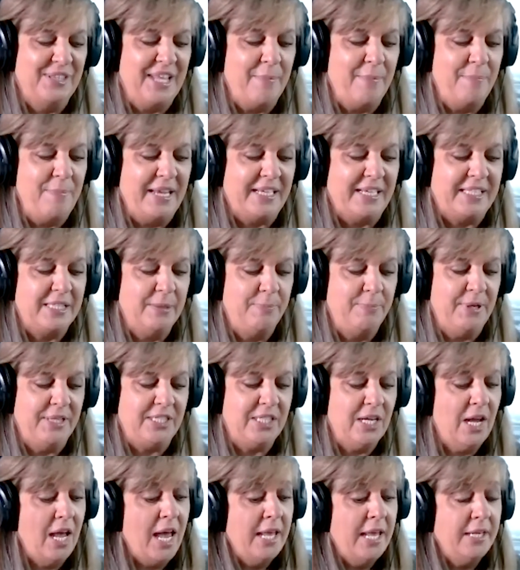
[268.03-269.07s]
that makes a big,
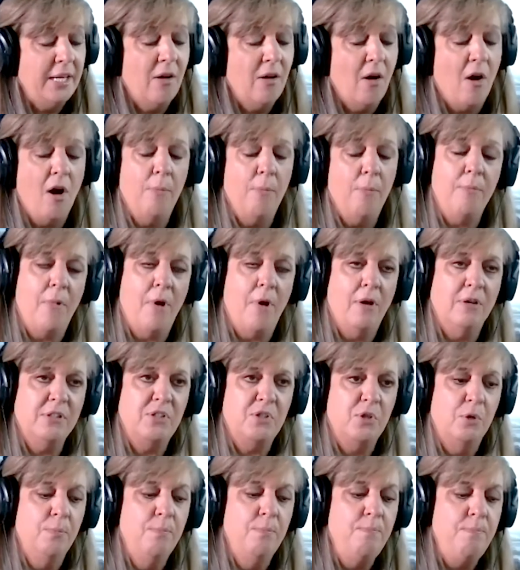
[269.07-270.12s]
and then
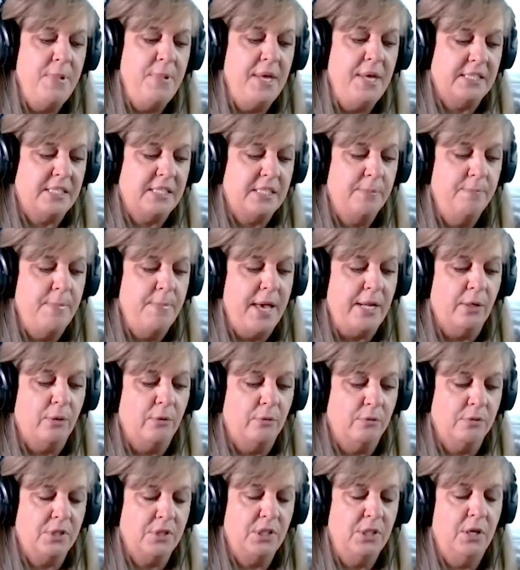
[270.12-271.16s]
also mixed
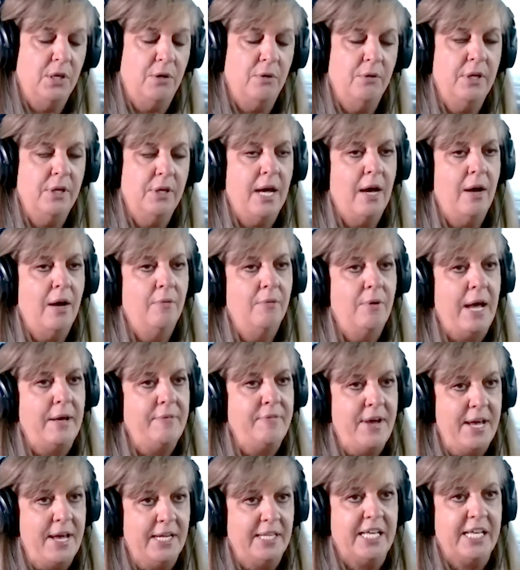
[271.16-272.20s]
metals. You know, uh, I've
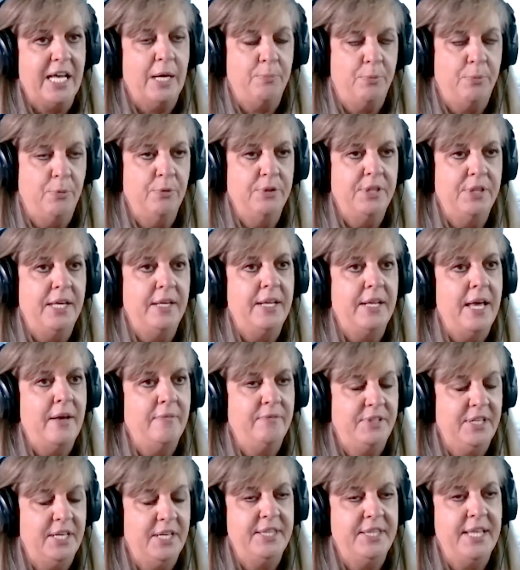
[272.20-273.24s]
had a couple that have
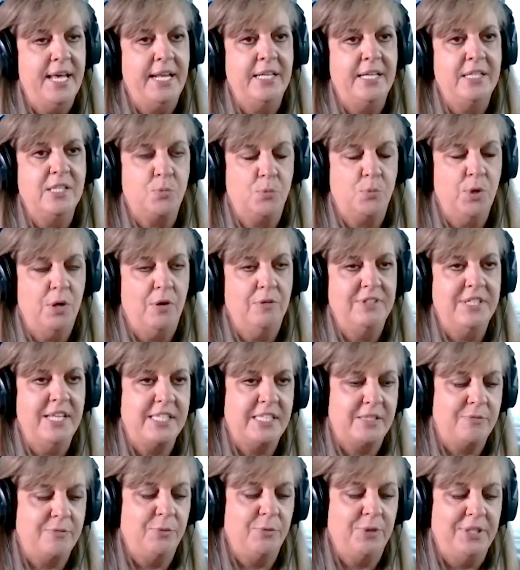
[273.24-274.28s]
done that as well.
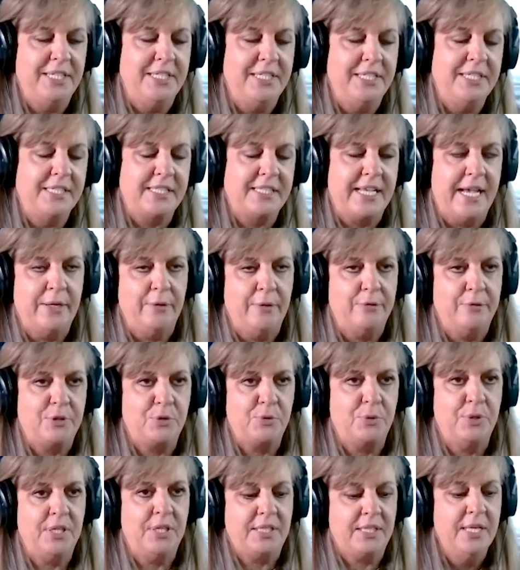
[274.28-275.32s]
That's really a designer
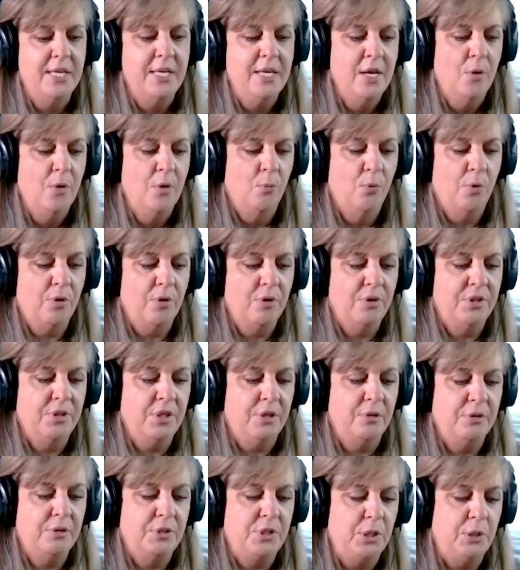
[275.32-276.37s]
trick, where
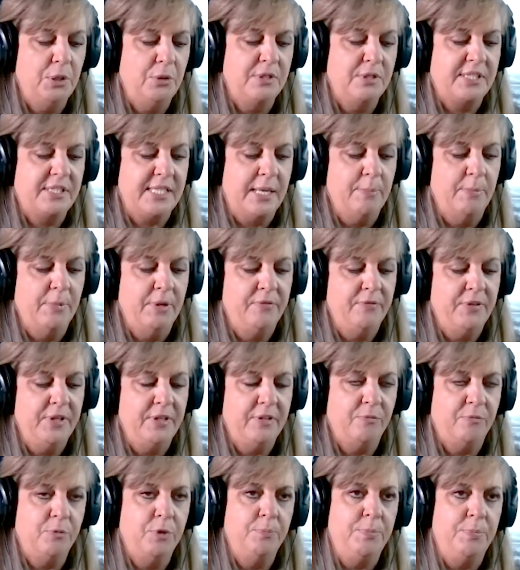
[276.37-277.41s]
they'll do some of
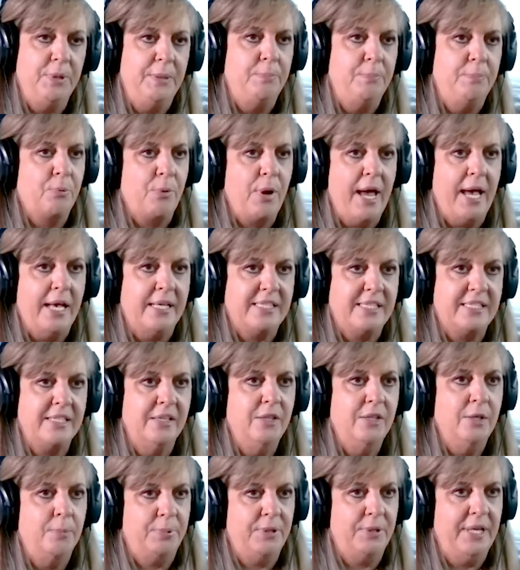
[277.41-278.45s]
it would be brass
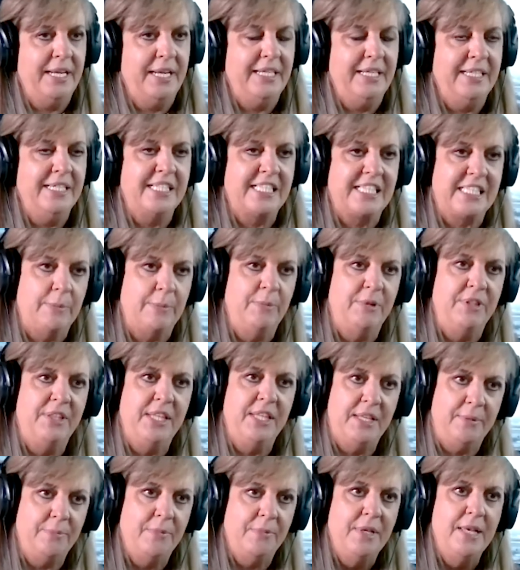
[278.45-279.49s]
and the plating, and some of
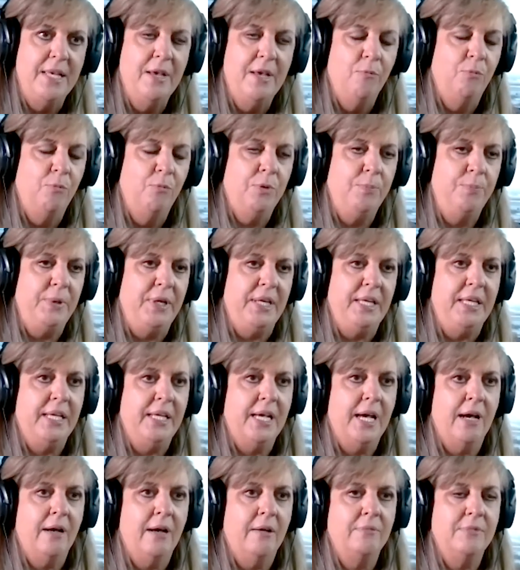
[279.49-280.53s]
it would be
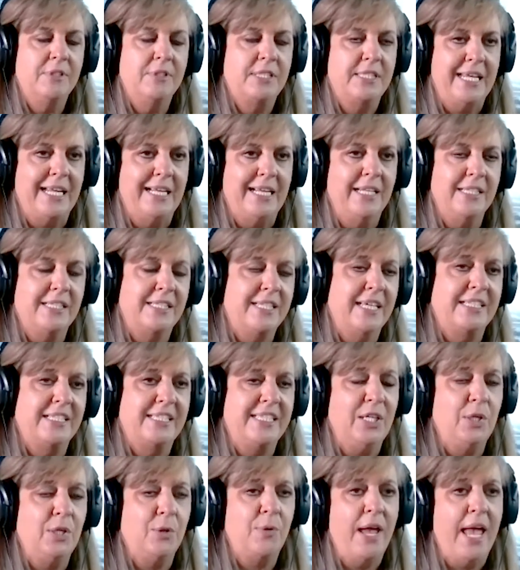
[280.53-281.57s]
um, stainless. Like say
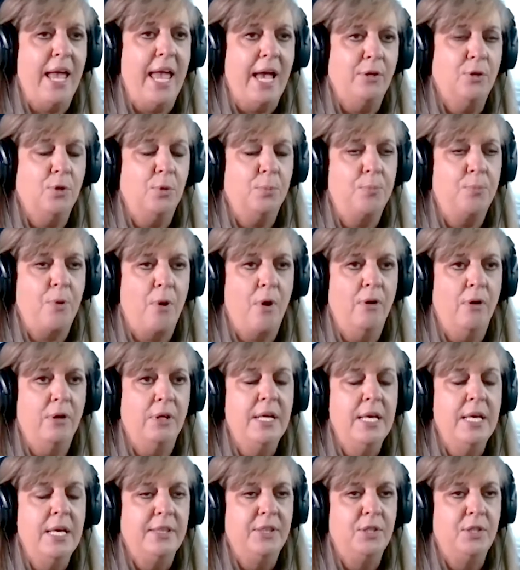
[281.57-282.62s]
your handle part,
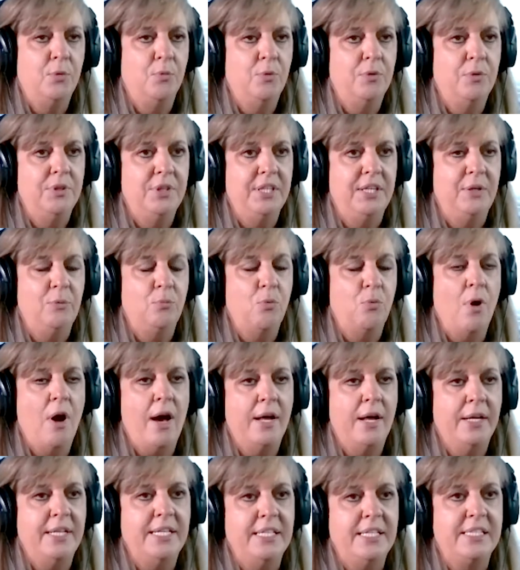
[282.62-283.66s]
the the
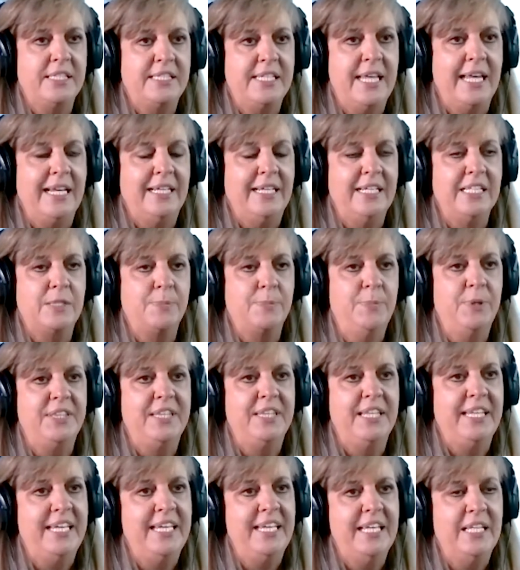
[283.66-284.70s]
rod is stainless, but
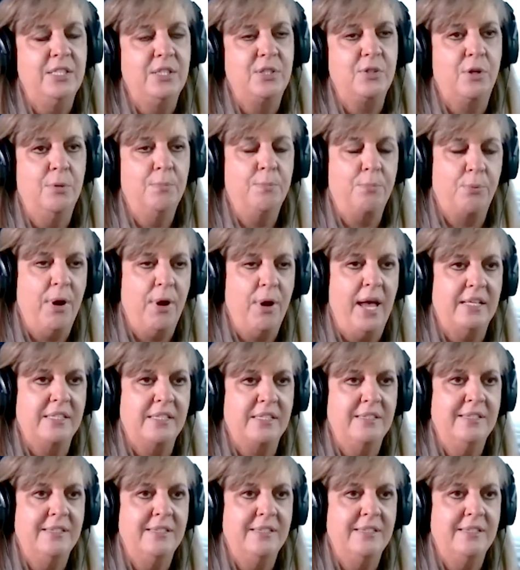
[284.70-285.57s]
the ends are brass.